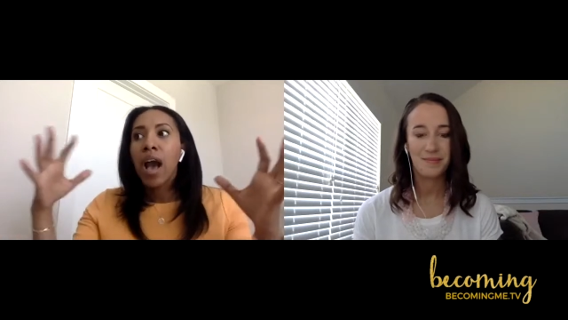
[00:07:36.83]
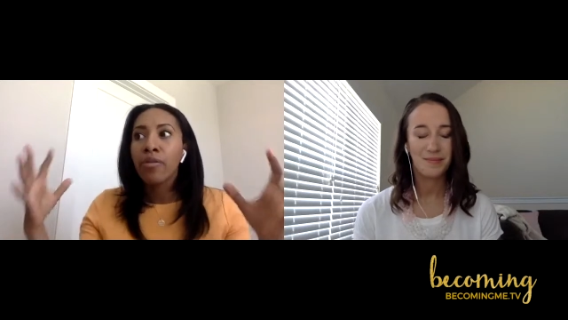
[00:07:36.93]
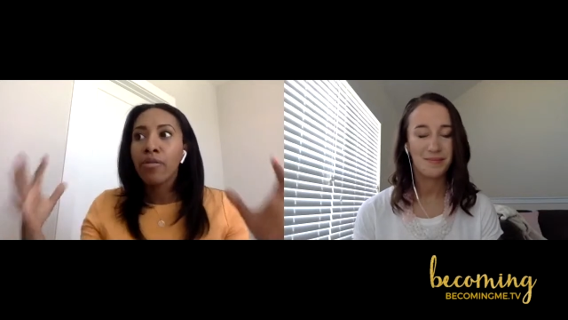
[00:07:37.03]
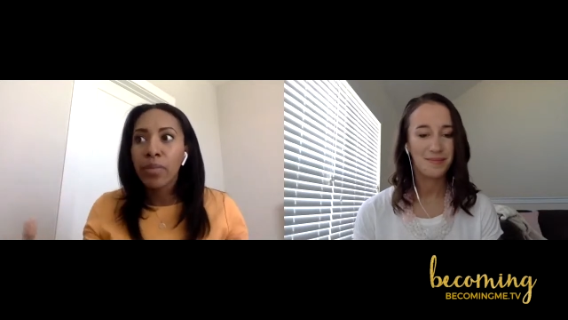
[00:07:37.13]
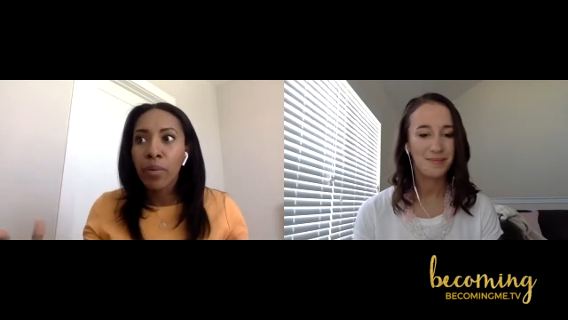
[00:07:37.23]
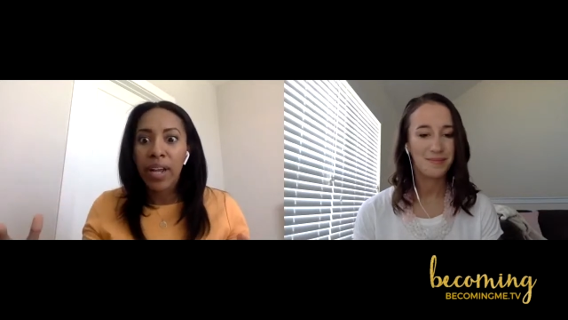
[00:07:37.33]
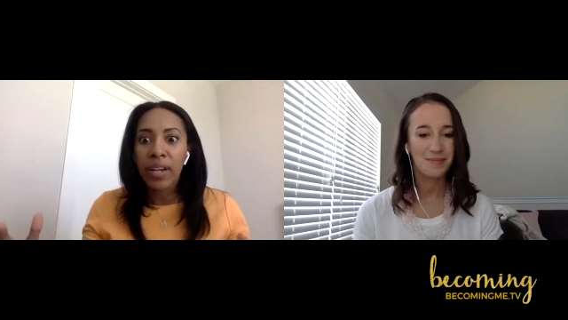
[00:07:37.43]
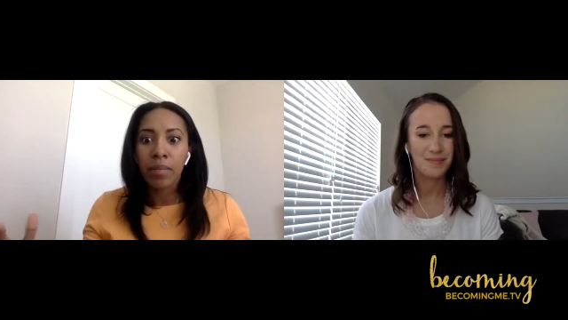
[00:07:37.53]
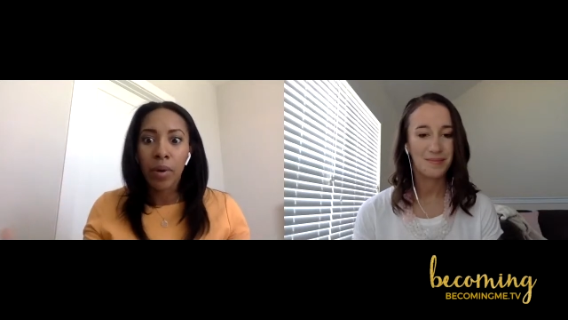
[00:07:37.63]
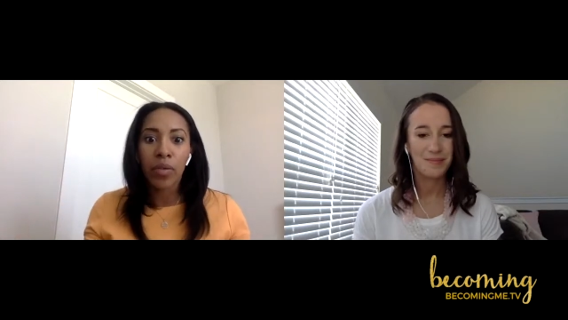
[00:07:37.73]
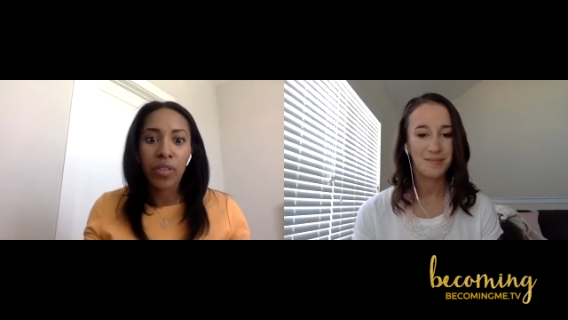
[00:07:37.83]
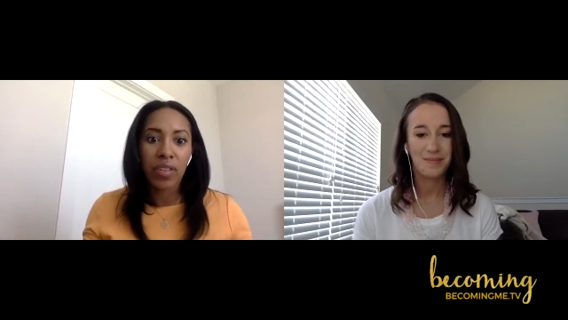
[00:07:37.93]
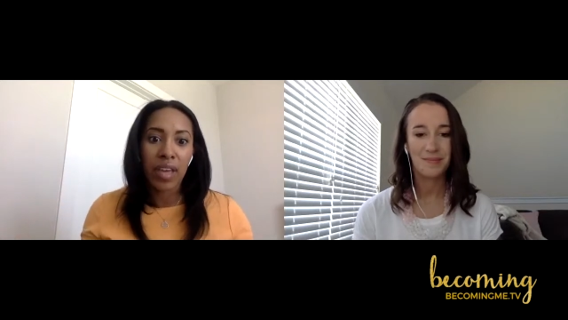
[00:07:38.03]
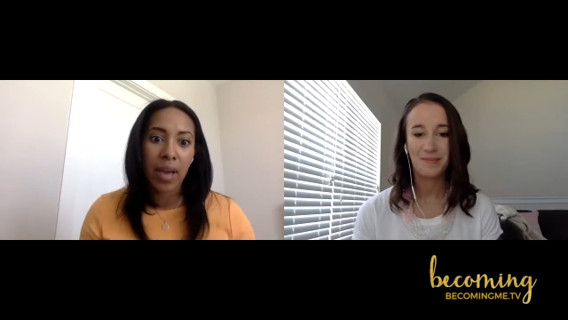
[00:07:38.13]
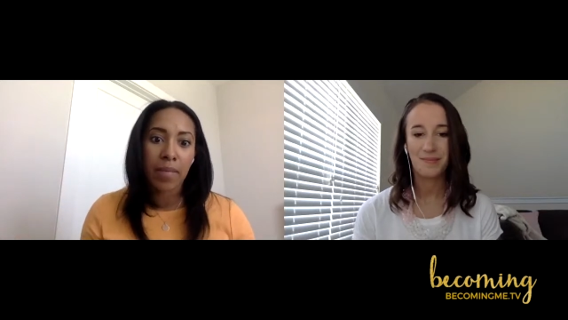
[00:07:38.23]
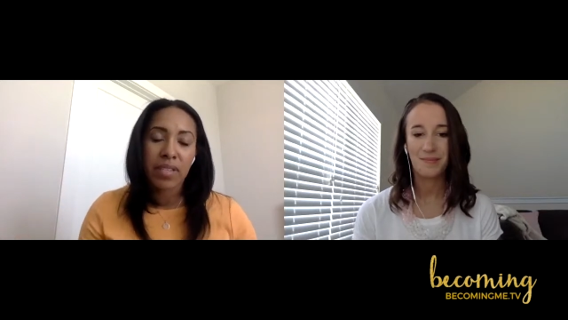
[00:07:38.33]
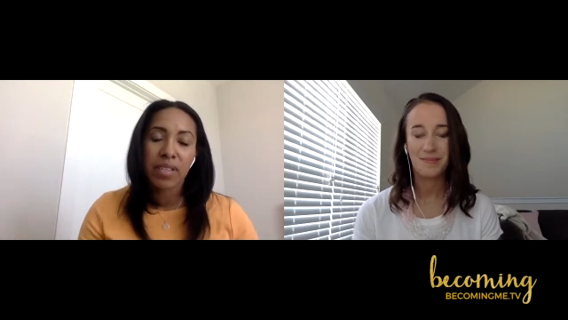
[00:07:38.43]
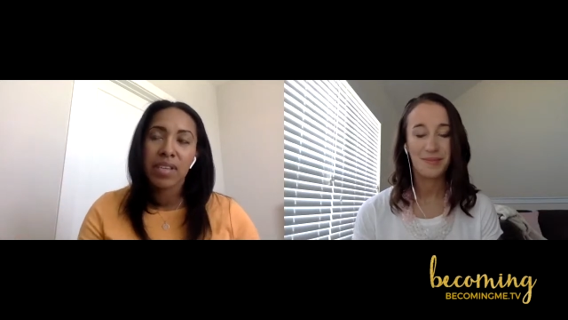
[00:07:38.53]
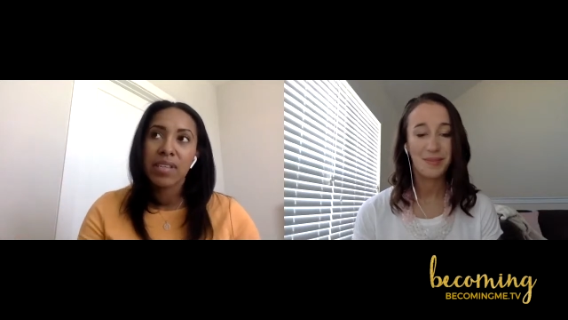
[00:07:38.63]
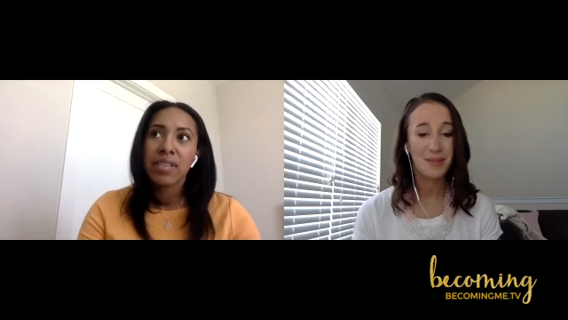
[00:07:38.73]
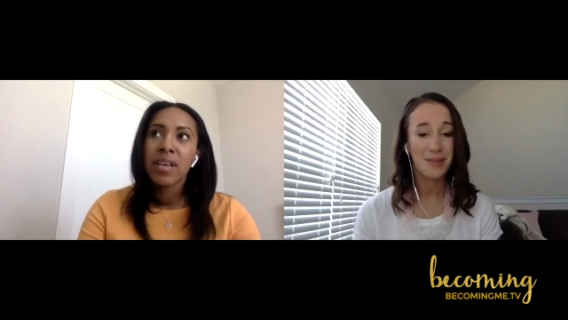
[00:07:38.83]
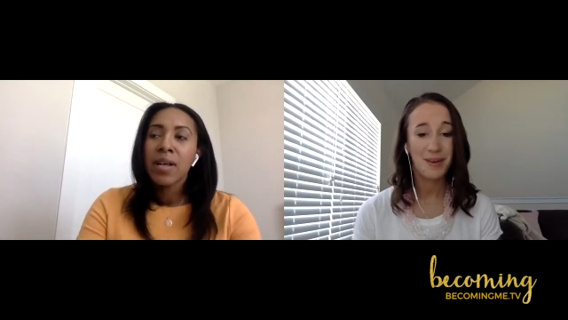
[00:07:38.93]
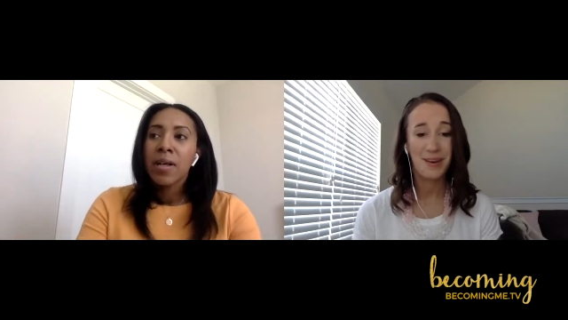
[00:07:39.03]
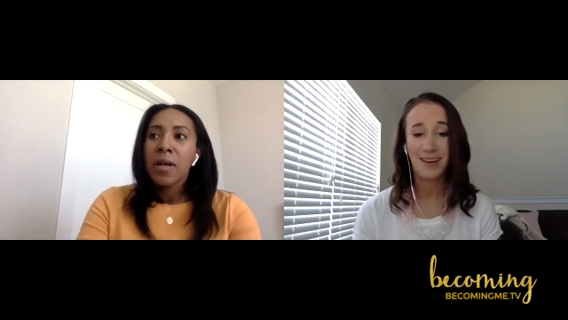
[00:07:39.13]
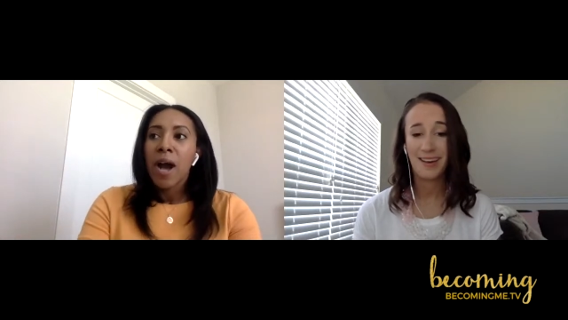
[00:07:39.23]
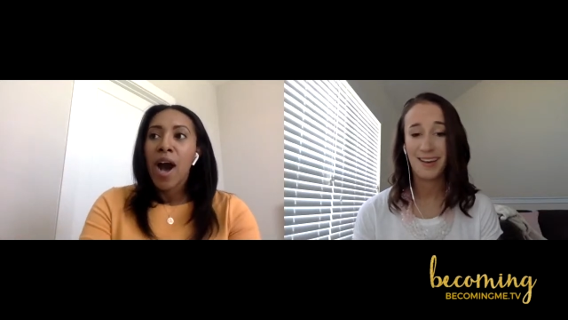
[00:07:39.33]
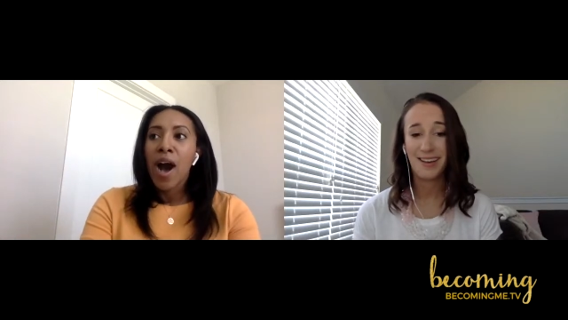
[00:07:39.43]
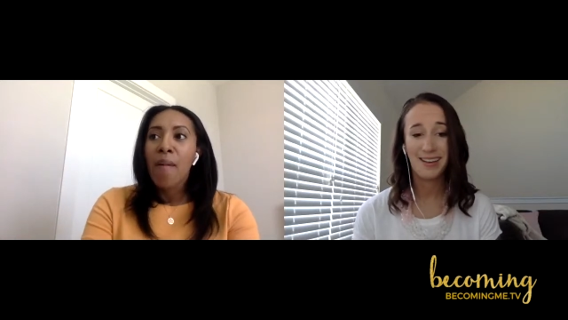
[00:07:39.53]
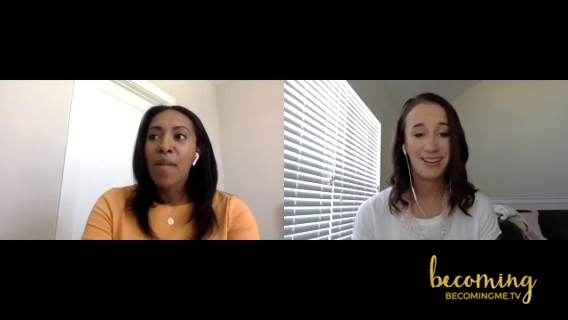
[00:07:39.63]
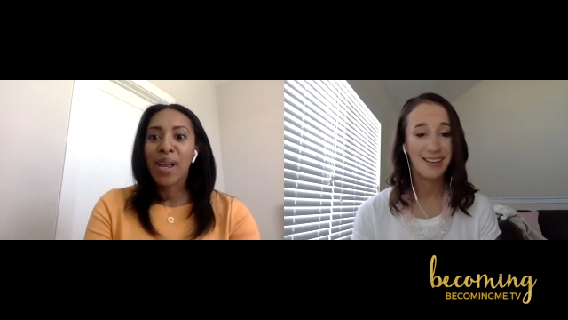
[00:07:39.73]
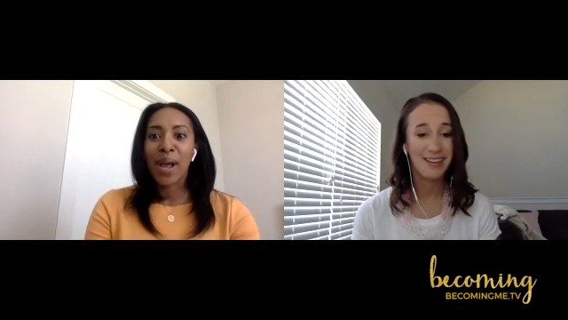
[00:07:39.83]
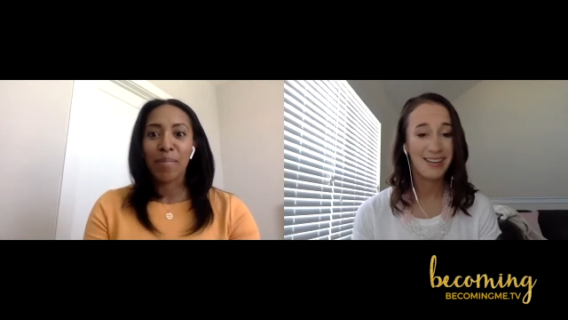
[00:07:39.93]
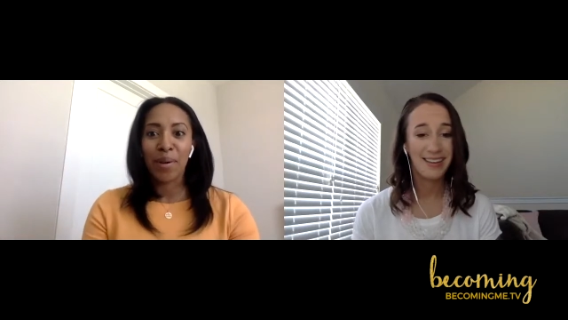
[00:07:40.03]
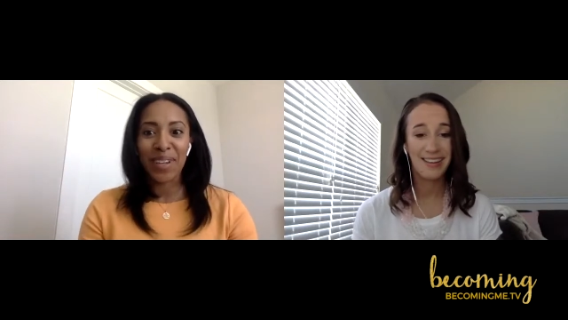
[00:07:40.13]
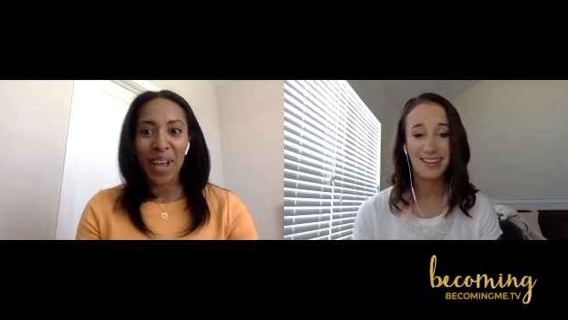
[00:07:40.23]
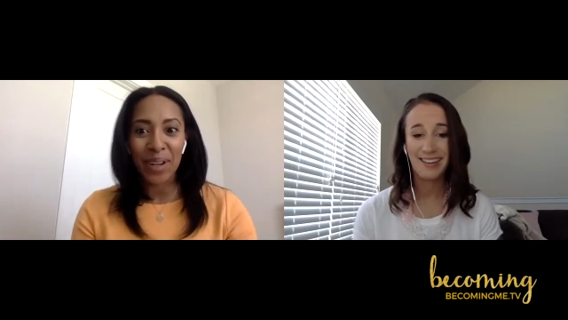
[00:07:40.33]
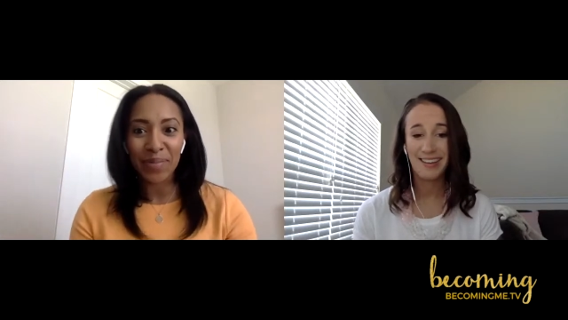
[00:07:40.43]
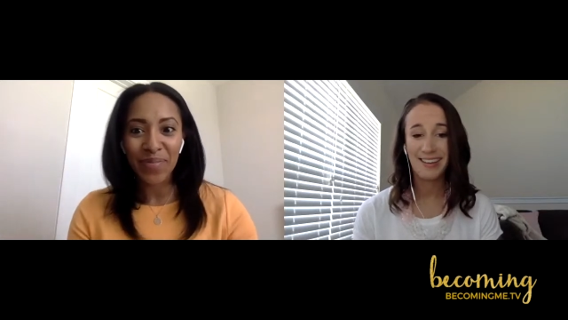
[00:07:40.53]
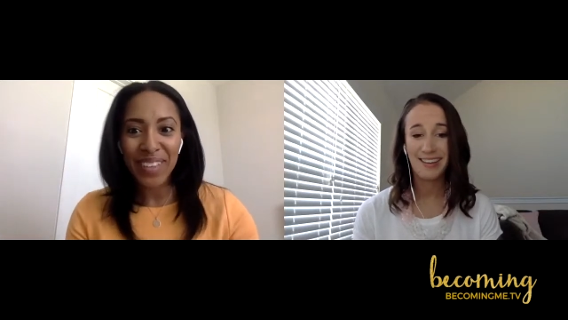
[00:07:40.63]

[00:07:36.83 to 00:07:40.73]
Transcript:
Speaker 1: I rebranded both of the campuses, um, and then I got burnt out.